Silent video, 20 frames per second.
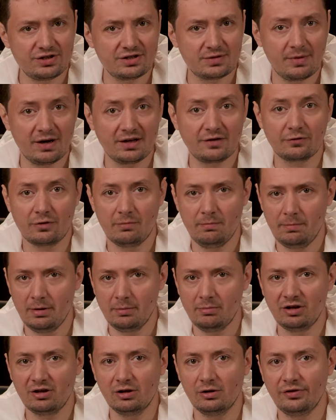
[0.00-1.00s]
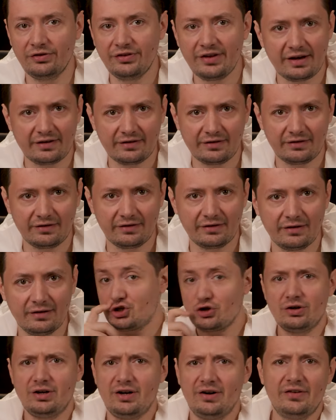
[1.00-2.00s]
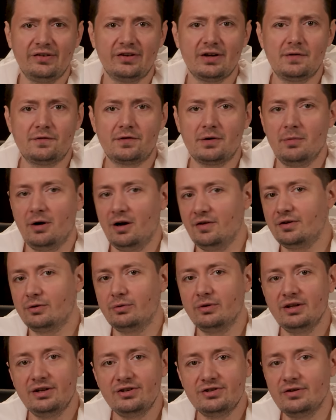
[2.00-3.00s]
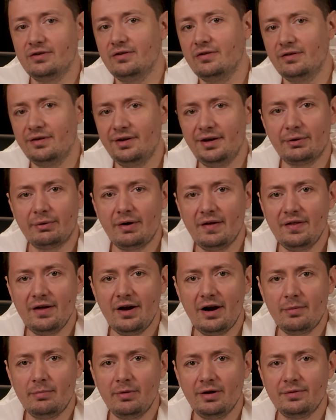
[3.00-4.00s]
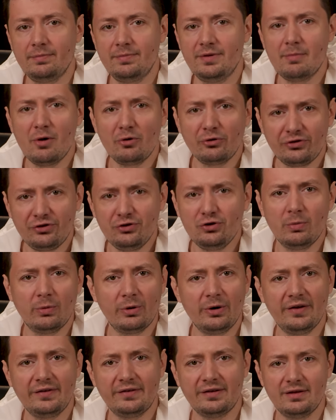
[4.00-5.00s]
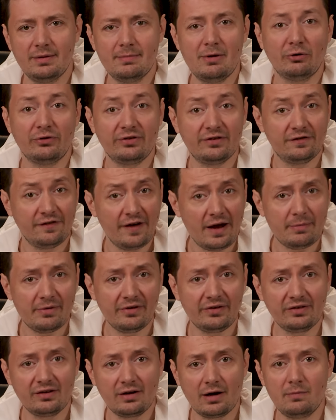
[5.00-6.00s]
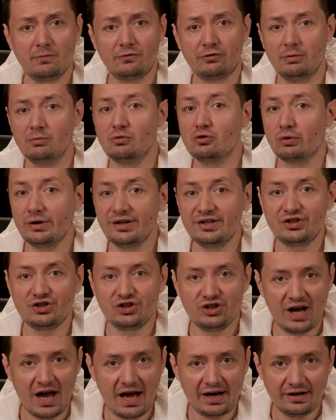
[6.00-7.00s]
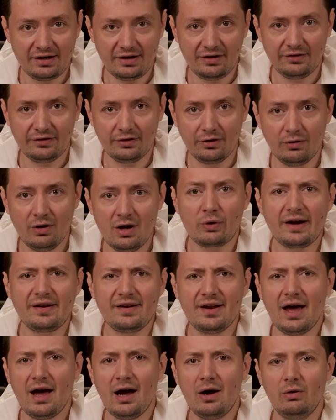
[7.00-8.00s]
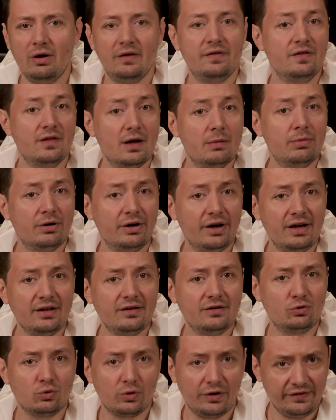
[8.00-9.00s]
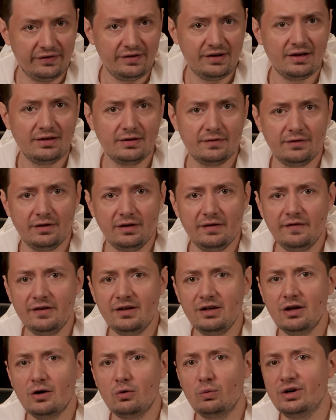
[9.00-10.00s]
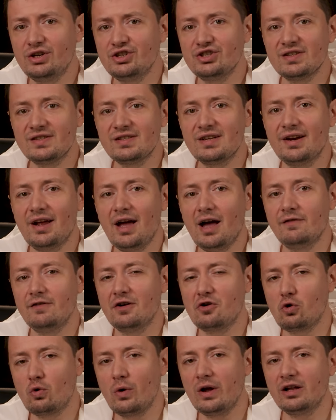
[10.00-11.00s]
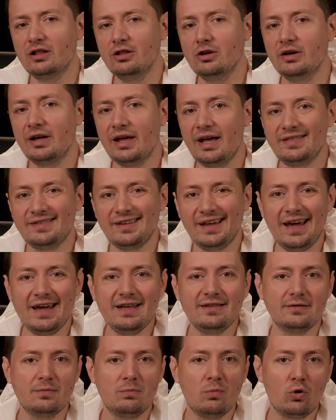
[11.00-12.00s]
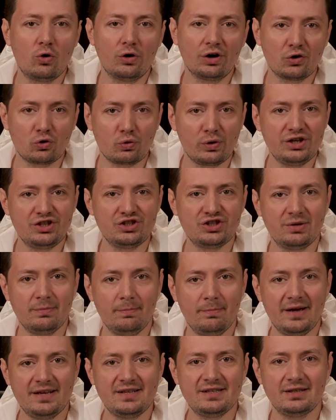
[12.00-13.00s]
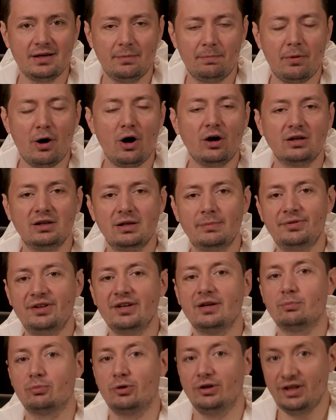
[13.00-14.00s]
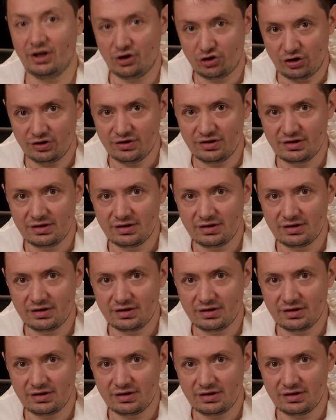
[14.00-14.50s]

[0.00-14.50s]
made from biblical texts. Sure, there's some from other religions here and there, but the most numerous and the most famous come from Christianity. So right now, at number 8, towards the end of the video, we're just gonna have a quick look at 8 more Christian-based apocalyptic predictions.